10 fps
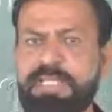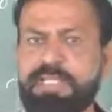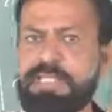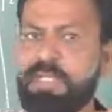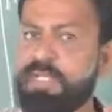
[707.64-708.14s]

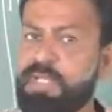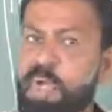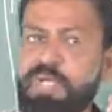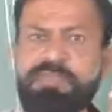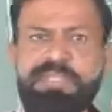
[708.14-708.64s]

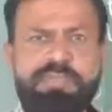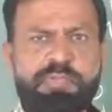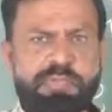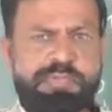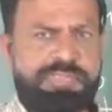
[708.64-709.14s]
cannot be
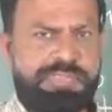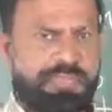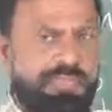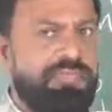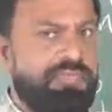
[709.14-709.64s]
used.
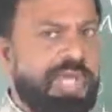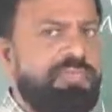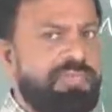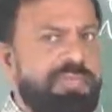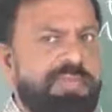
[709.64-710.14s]
So we
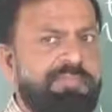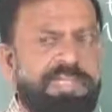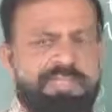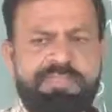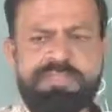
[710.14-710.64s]
have to
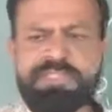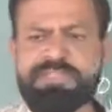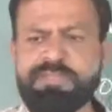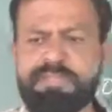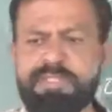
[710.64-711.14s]
remember
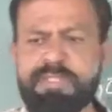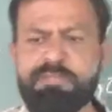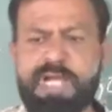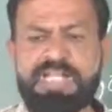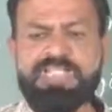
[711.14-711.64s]
this
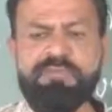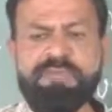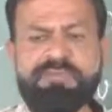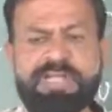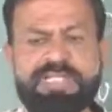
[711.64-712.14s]
past
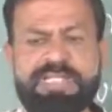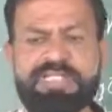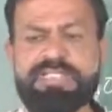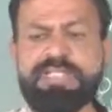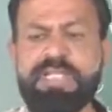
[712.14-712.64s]
perfect
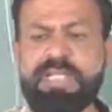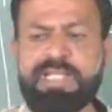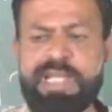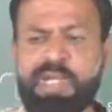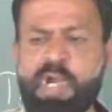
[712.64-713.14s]
tense
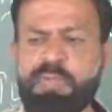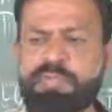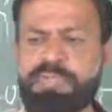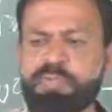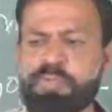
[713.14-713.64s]
cannot
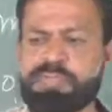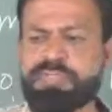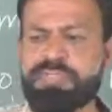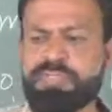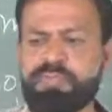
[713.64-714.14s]
be
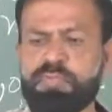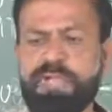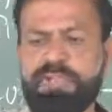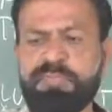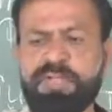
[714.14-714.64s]
used to
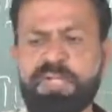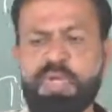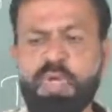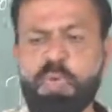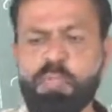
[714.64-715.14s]

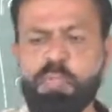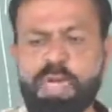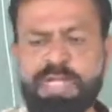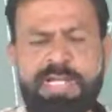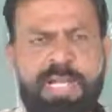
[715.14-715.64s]
refer
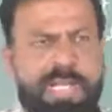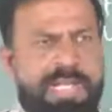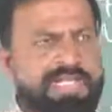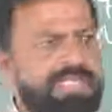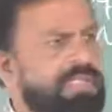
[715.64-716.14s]
one
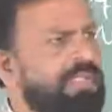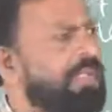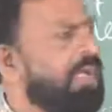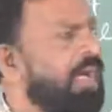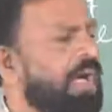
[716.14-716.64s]

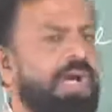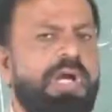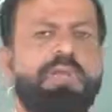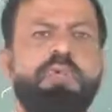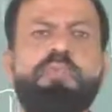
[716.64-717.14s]
action
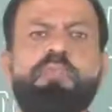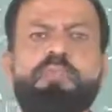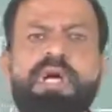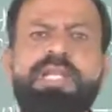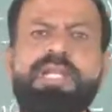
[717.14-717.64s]
or
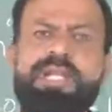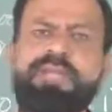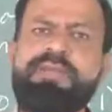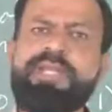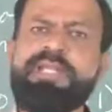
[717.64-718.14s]
one
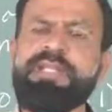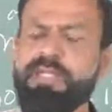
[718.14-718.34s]
event